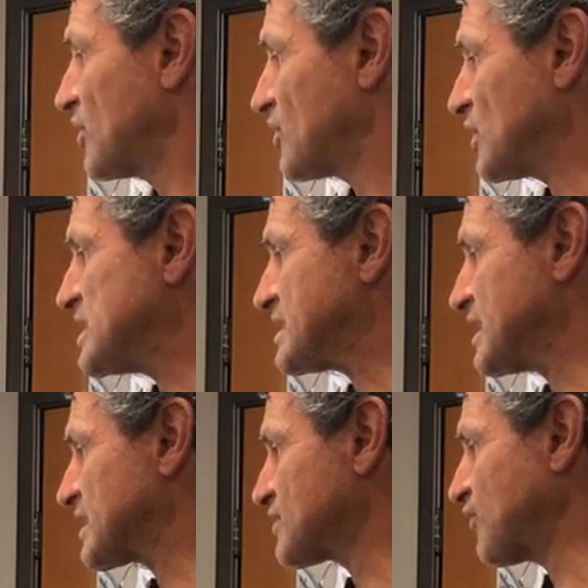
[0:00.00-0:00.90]

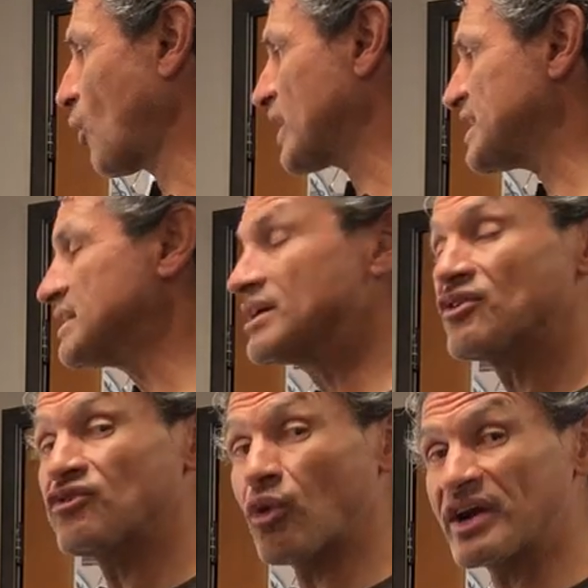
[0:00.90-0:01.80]
36, 40,
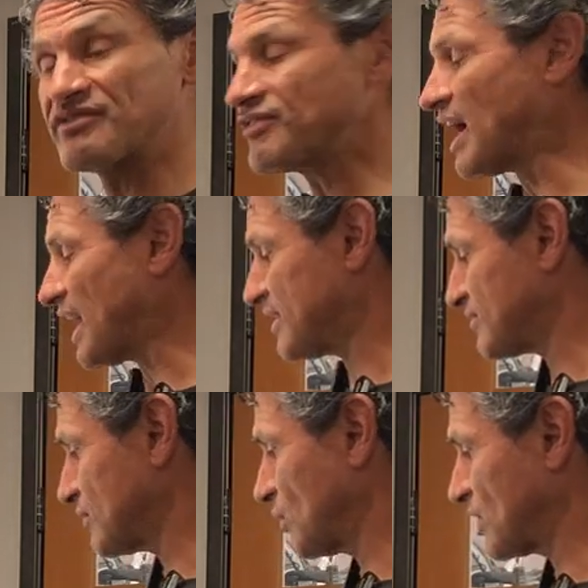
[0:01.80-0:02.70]

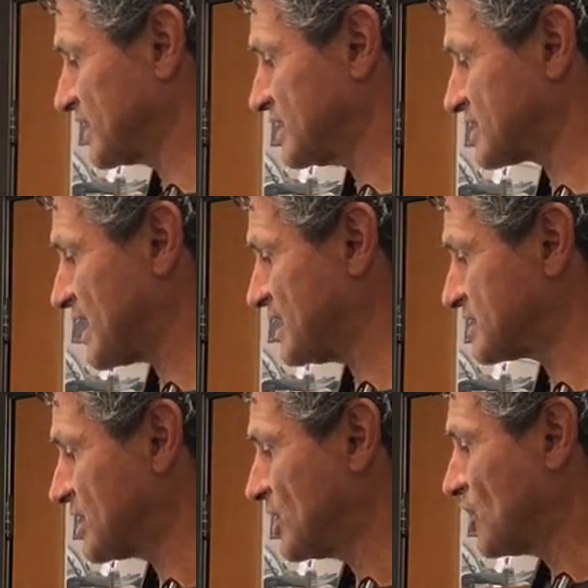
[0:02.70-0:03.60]
45, or in this
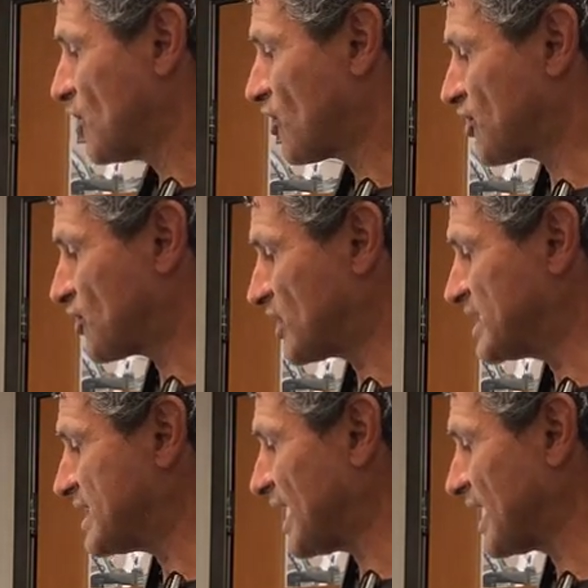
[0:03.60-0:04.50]
case,
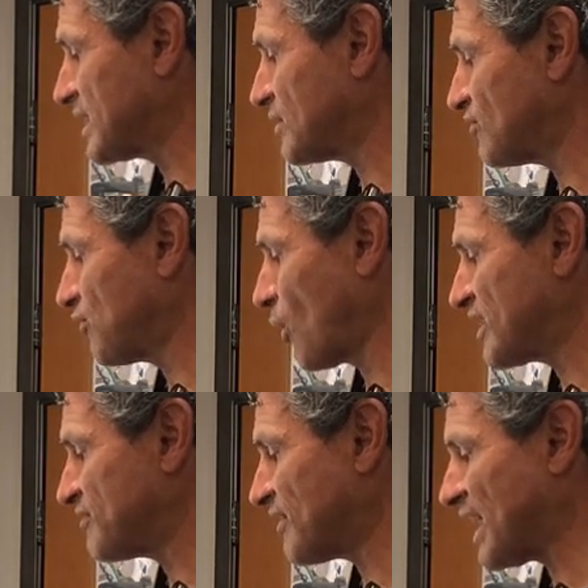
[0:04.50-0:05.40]
39,
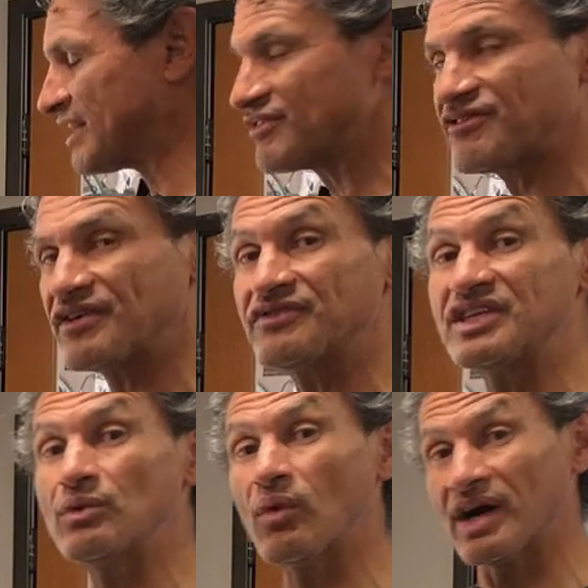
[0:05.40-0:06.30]
45,
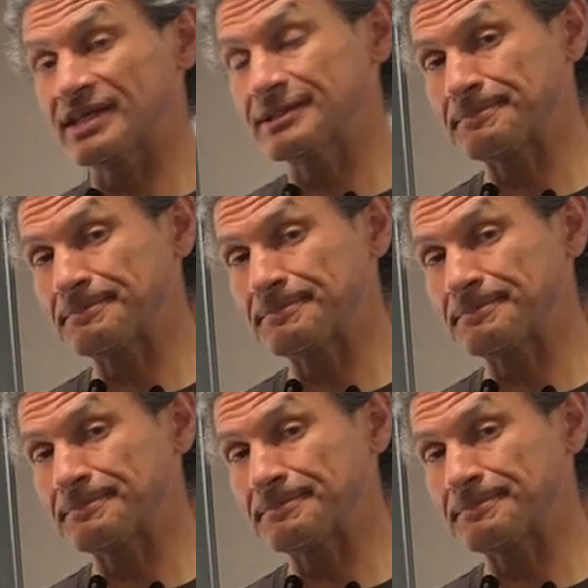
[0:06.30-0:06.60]
51.